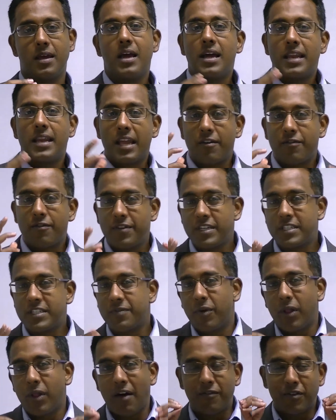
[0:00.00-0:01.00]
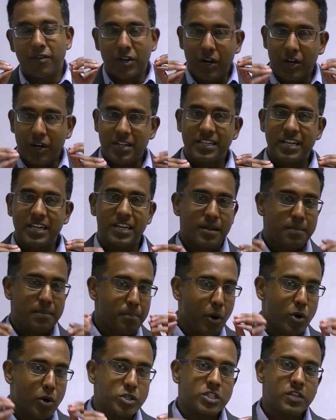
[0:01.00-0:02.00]
Now, first of all, I've got to tell you,
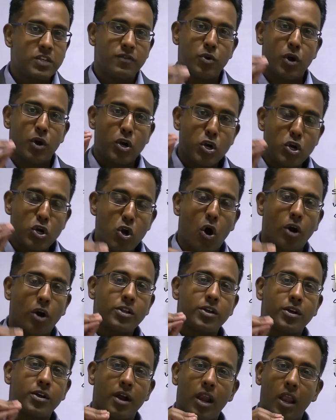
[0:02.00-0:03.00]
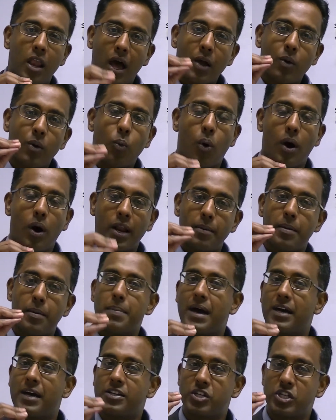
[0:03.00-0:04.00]
most of you are not going to like what I'm
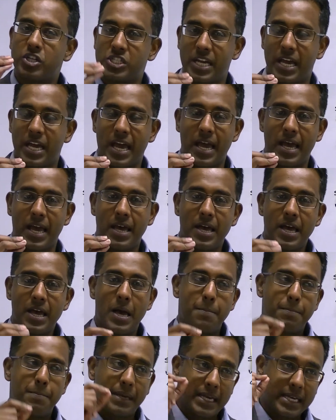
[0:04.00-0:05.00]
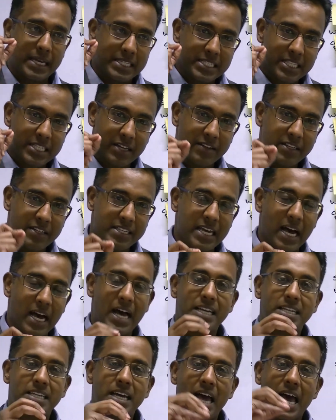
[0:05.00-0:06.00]
about to share because the
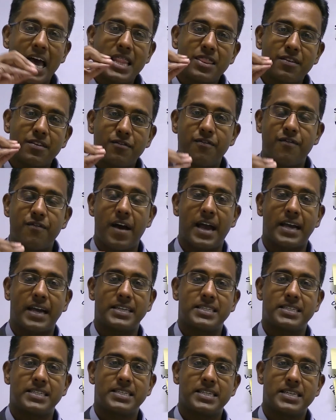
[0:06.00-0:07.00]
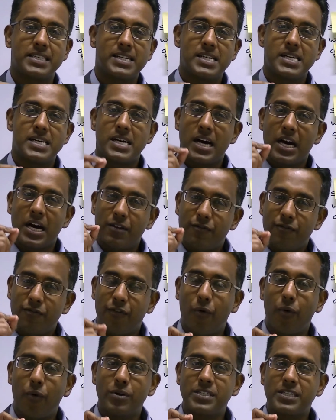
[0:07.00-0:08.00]
data and the facts,
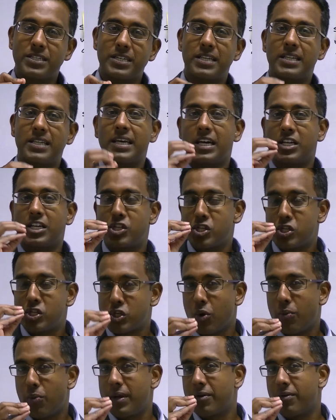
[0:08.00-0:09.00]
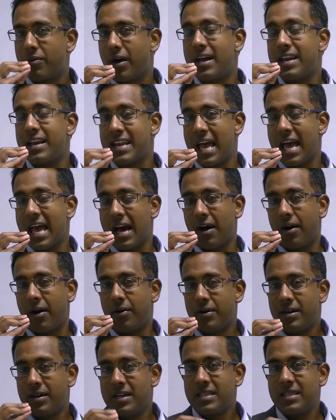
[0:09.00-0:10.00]
unfortunately, are showing right now
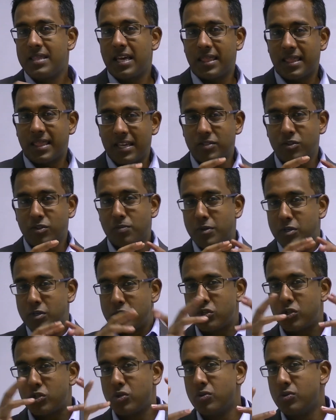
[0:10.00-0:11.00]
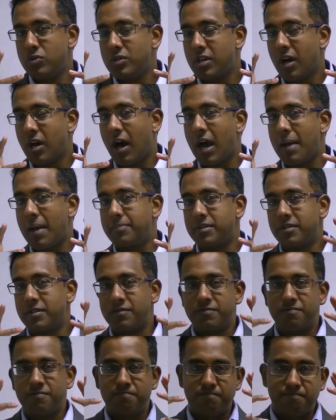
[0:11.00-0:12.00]
that there's almost two types of
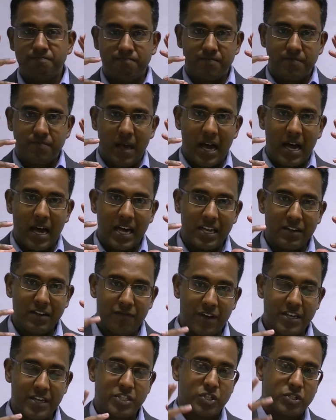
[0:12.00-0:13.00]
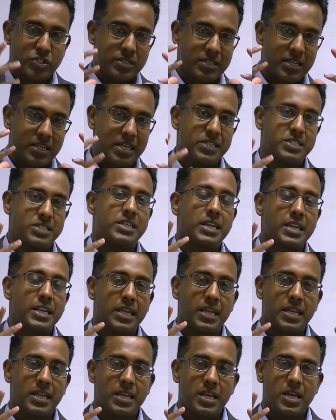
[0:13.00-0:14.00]
investors in
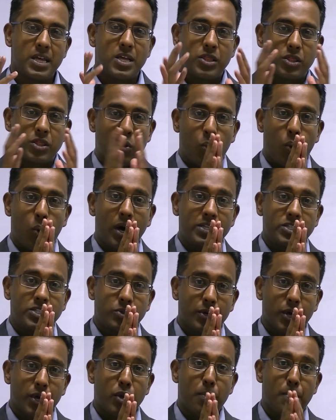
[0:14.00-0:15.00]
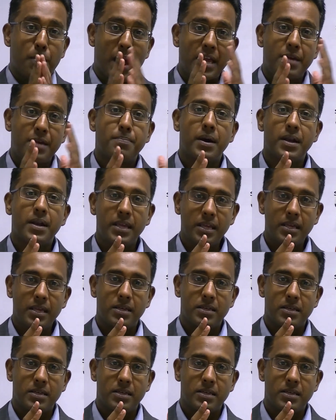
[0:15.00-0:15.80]
Sydney. The ones who are going to make money